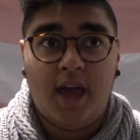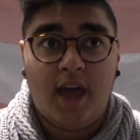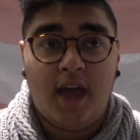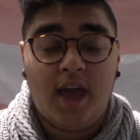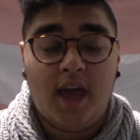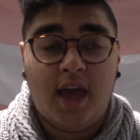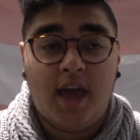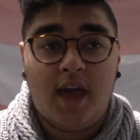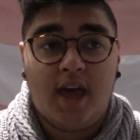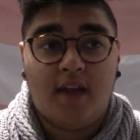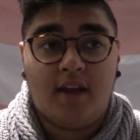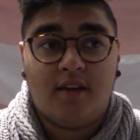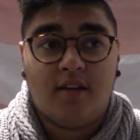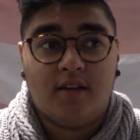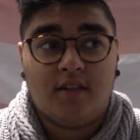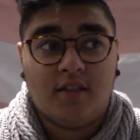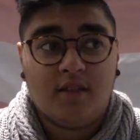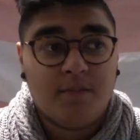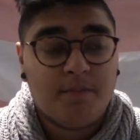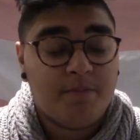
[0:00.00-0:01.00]

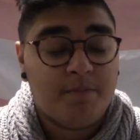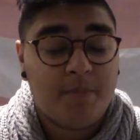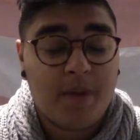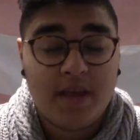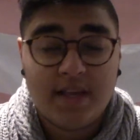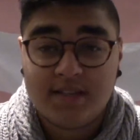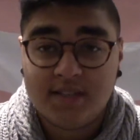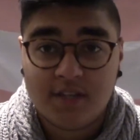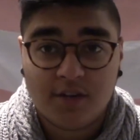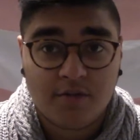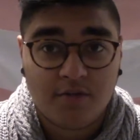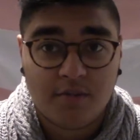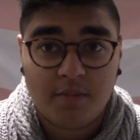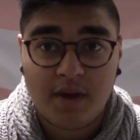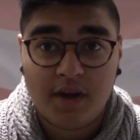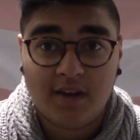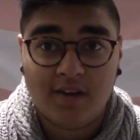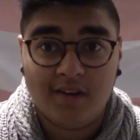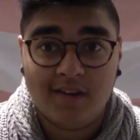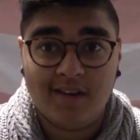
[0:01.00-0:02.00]
And the basic
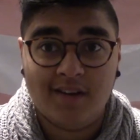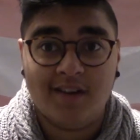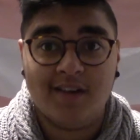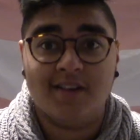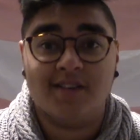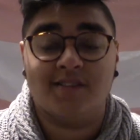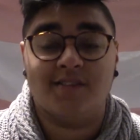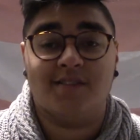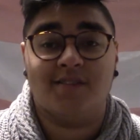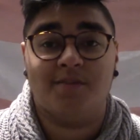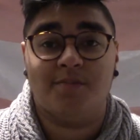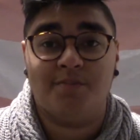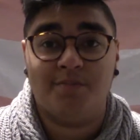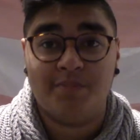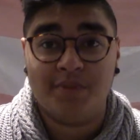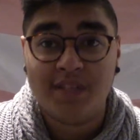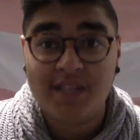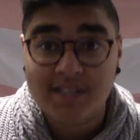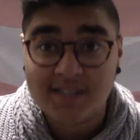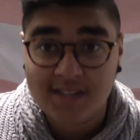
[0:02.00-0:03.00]
reminder is,
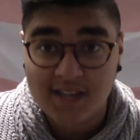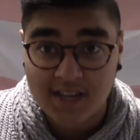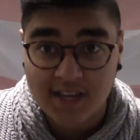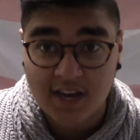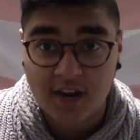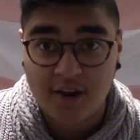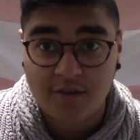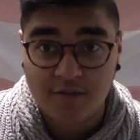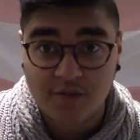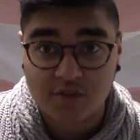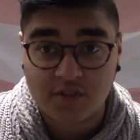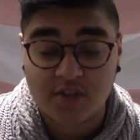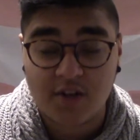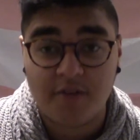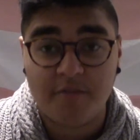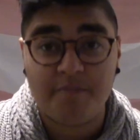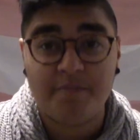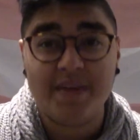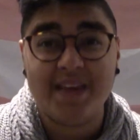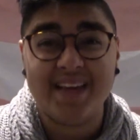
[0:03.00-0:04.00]
please take care of
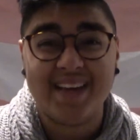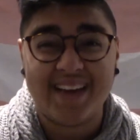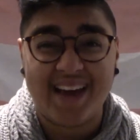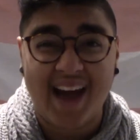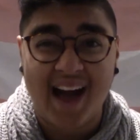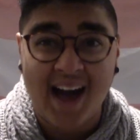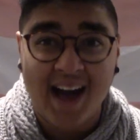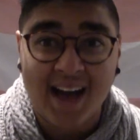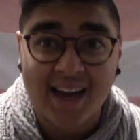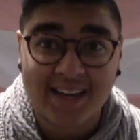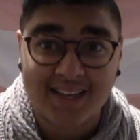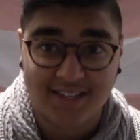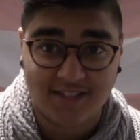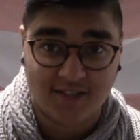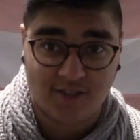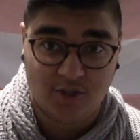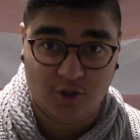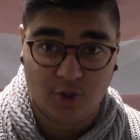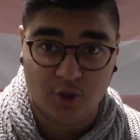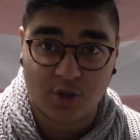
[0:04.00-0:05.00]
yourself. Be
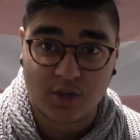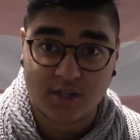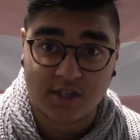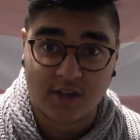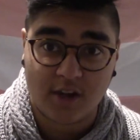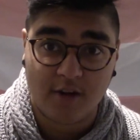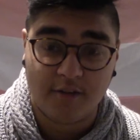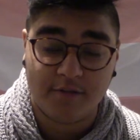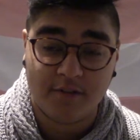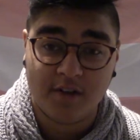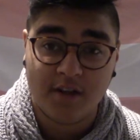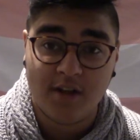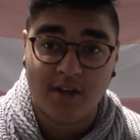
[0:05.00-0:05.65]
kind to yourself.